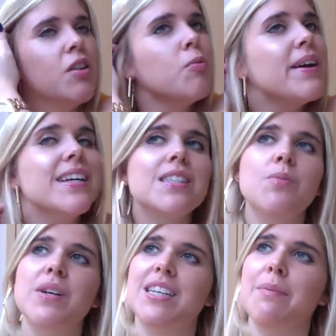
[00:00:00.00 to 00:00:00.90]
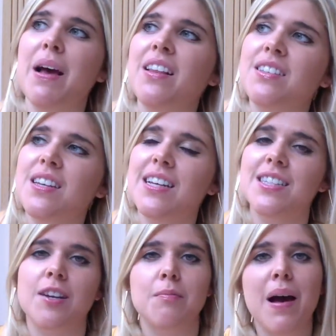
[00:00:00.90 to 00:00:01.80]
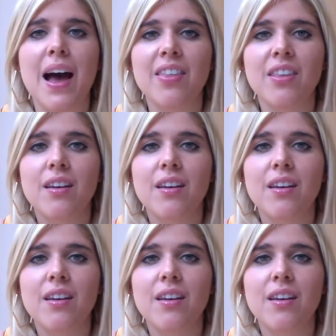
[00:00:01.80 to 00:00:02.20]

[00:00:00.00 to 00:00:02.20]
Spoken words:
The reason we say maths instead of math